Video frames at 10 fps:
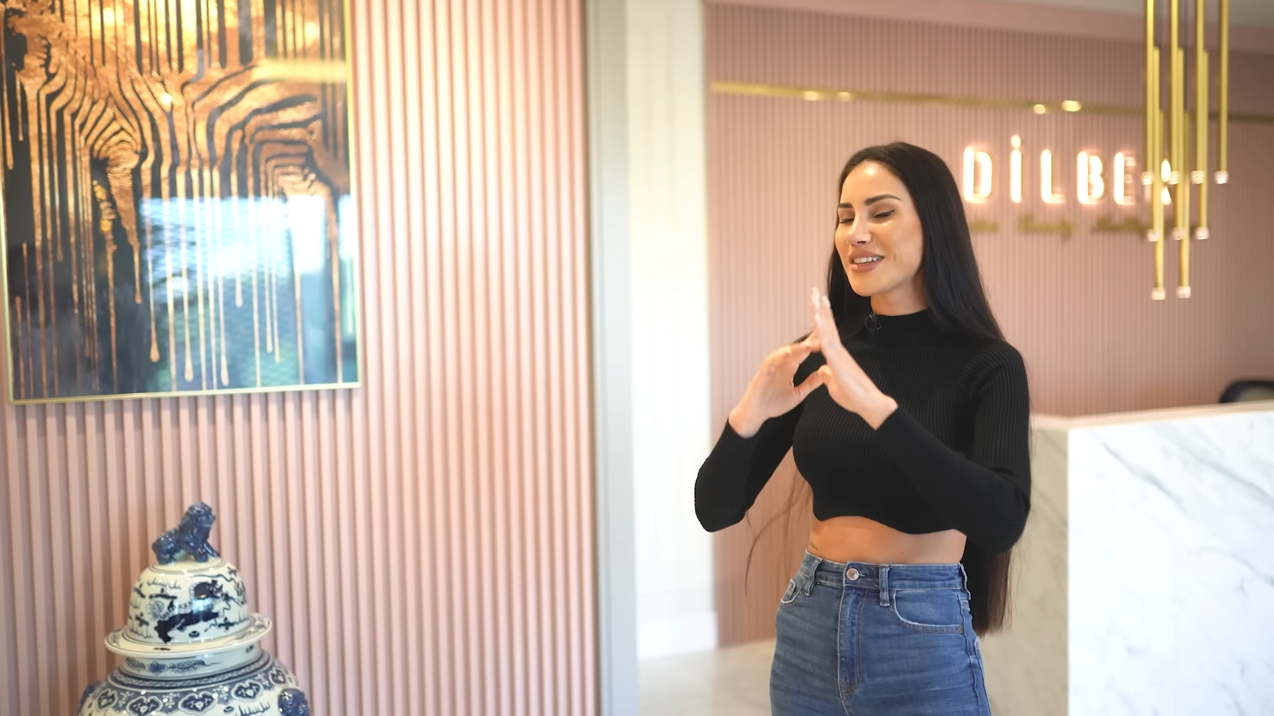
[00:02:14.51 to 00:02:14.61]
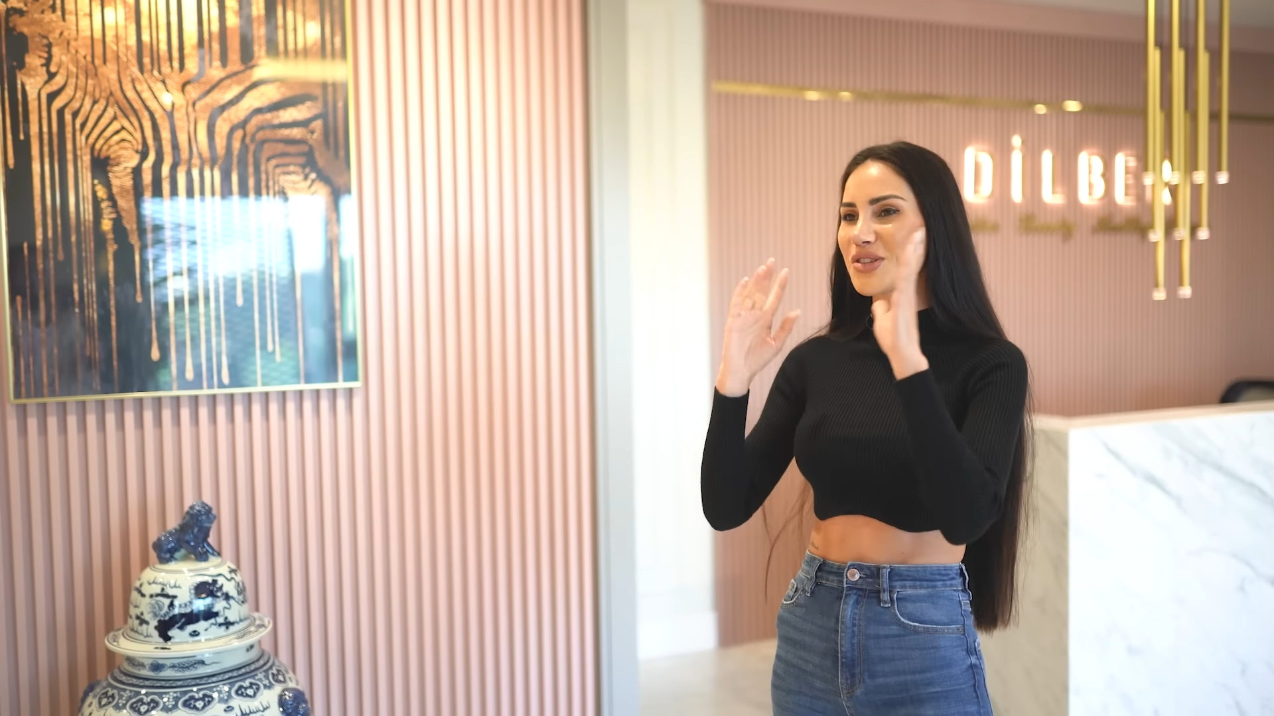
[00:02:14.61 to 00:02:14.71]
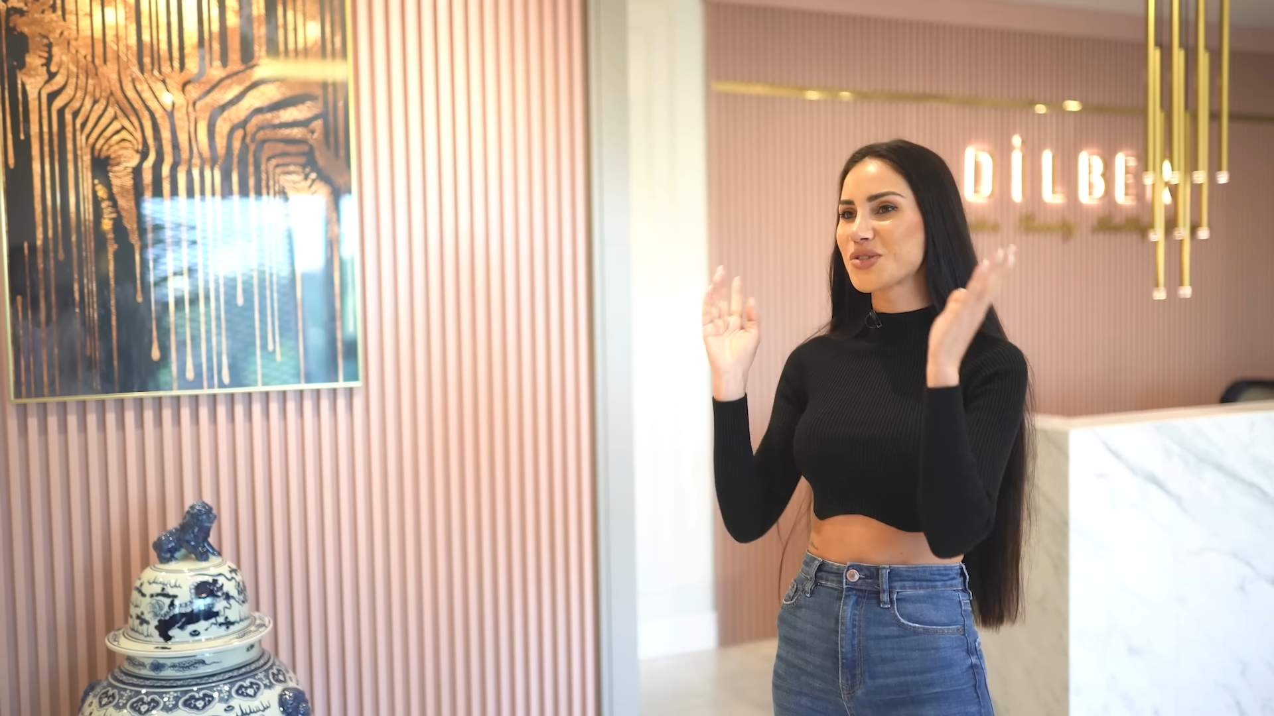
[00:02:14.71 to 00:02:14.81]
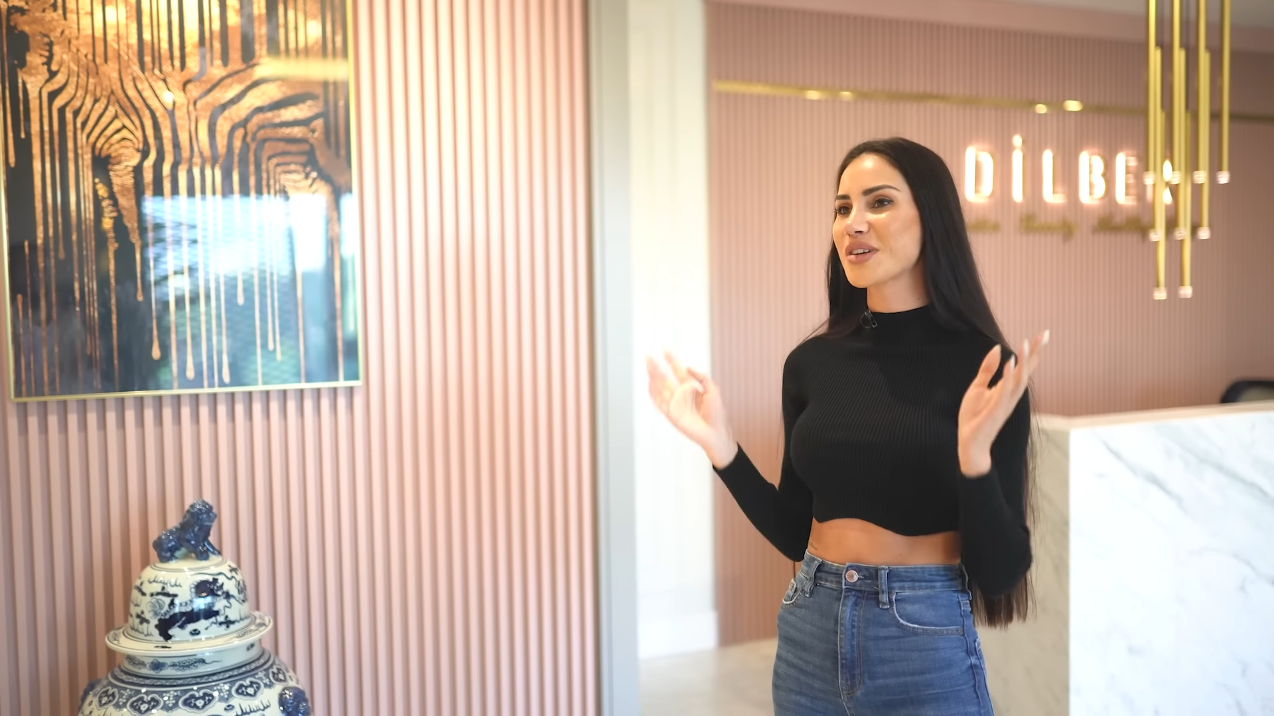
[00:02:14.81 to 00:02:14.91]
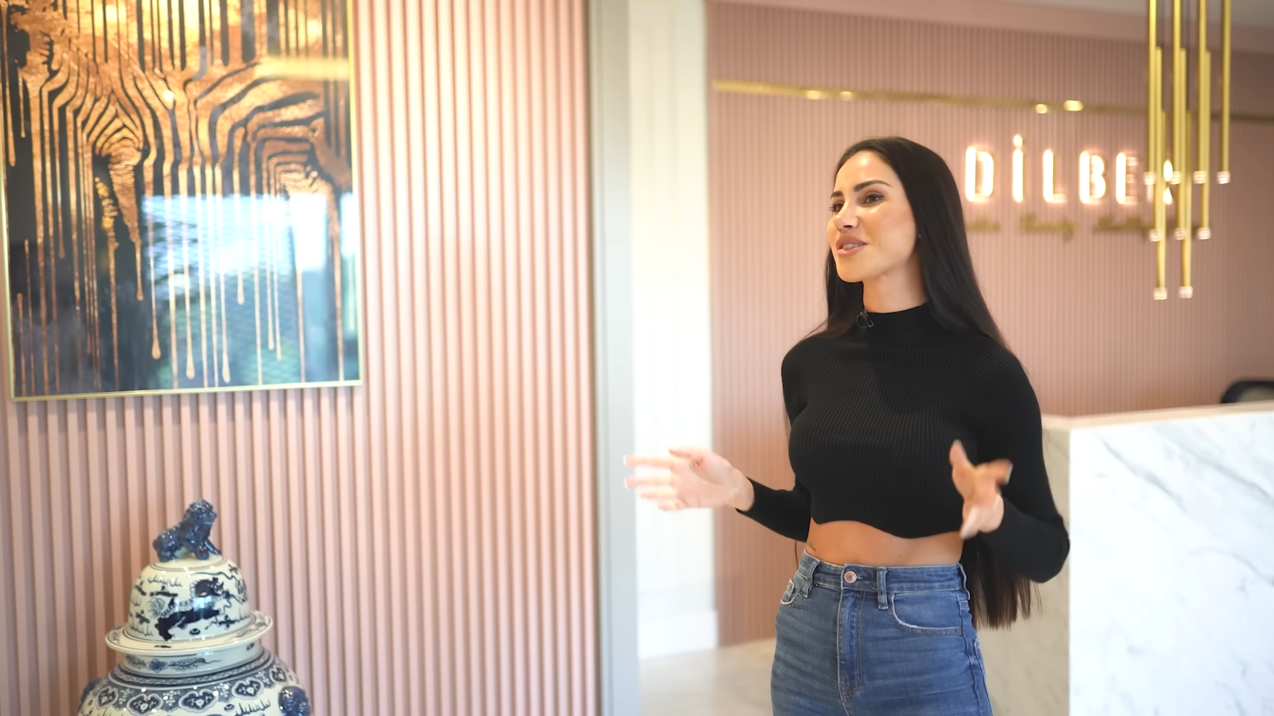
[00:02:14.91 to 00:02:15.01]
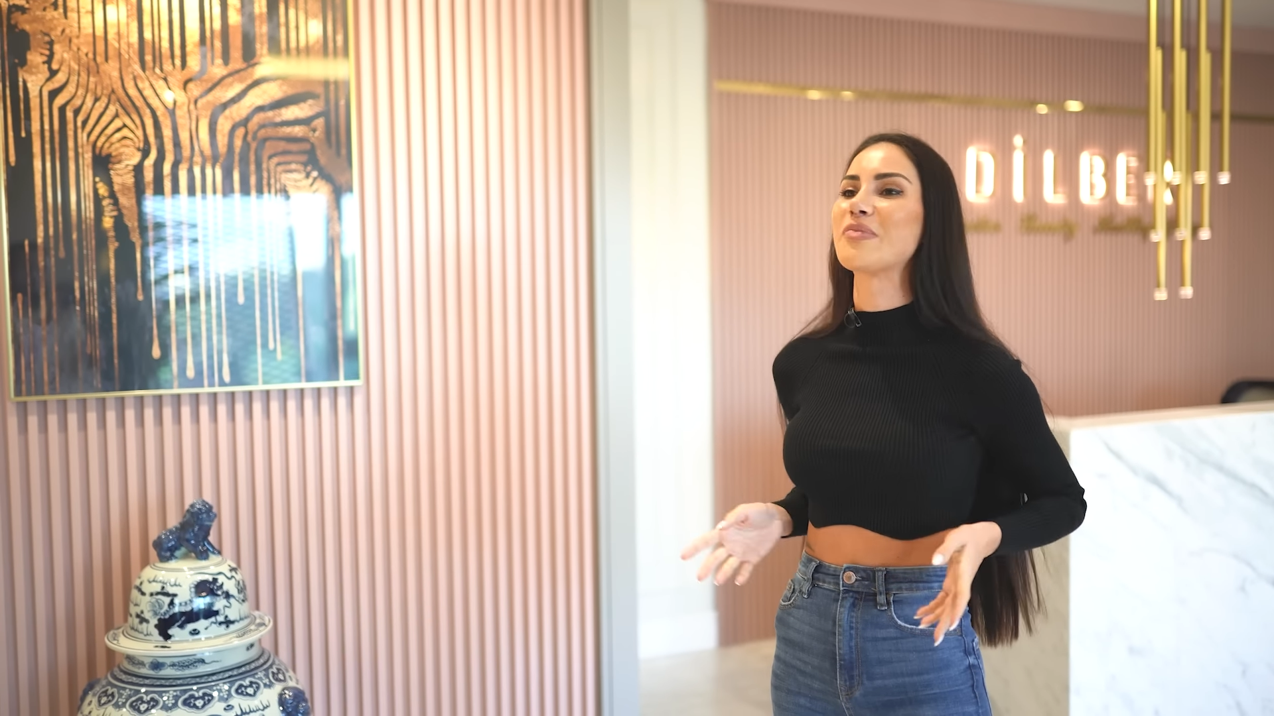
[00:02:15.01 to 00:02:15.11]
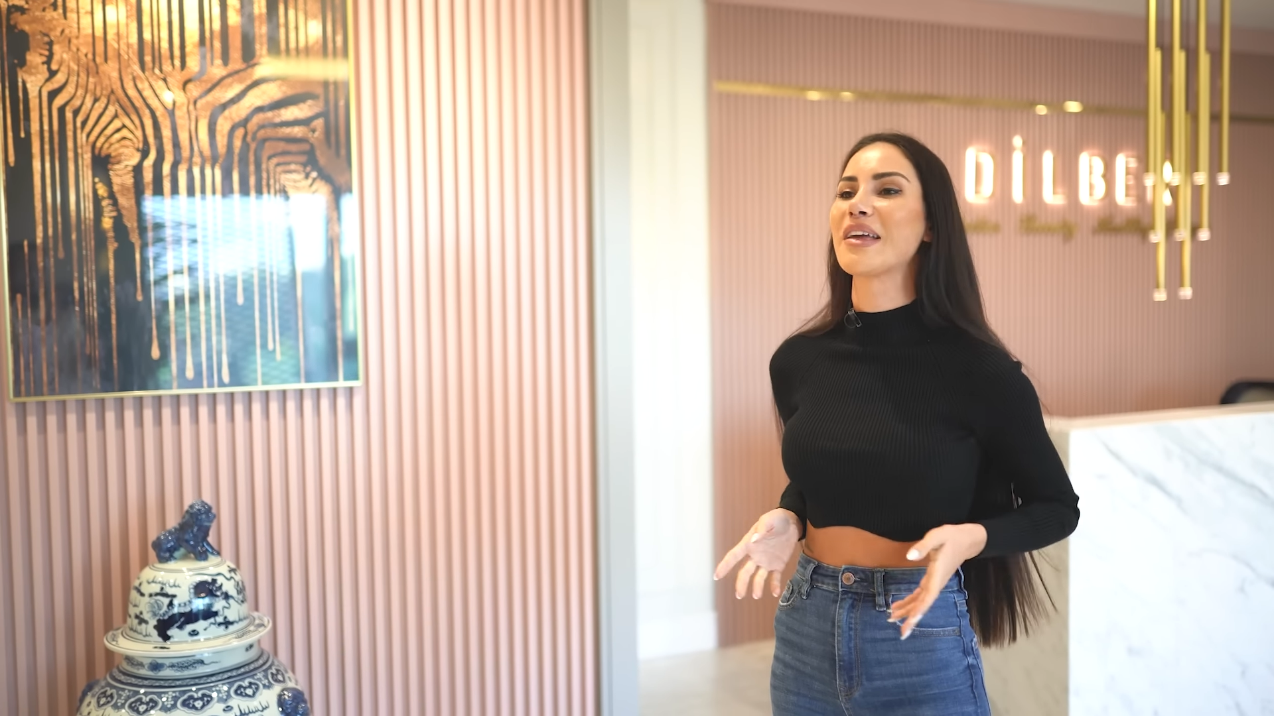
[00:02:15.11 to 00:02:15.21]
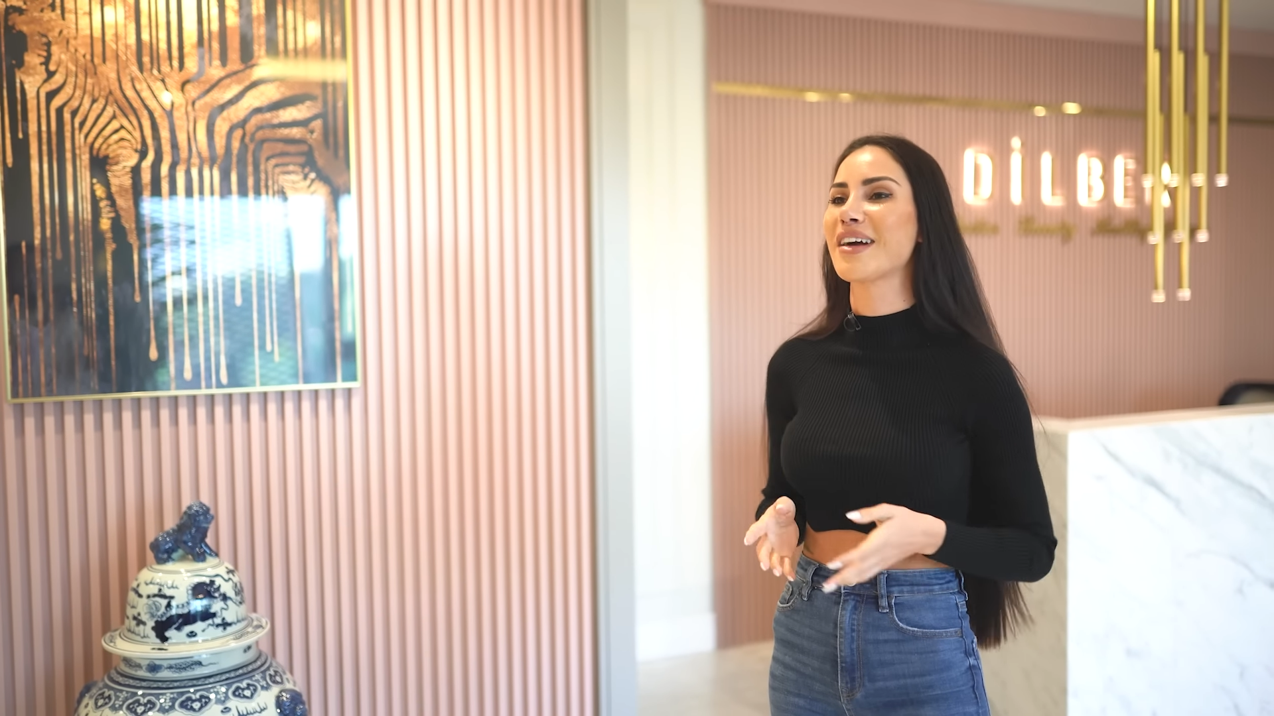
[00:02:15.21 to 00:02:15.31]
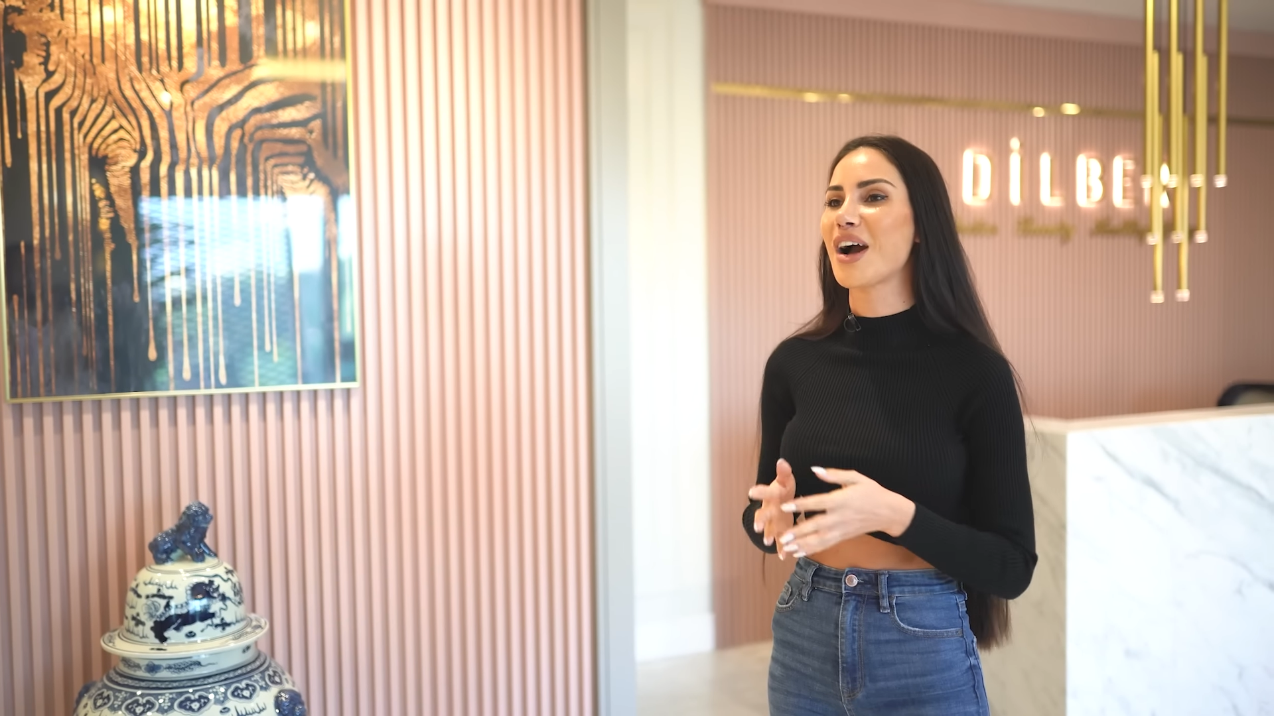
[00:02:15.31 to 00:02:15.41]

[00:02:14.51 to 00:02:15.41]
just to explain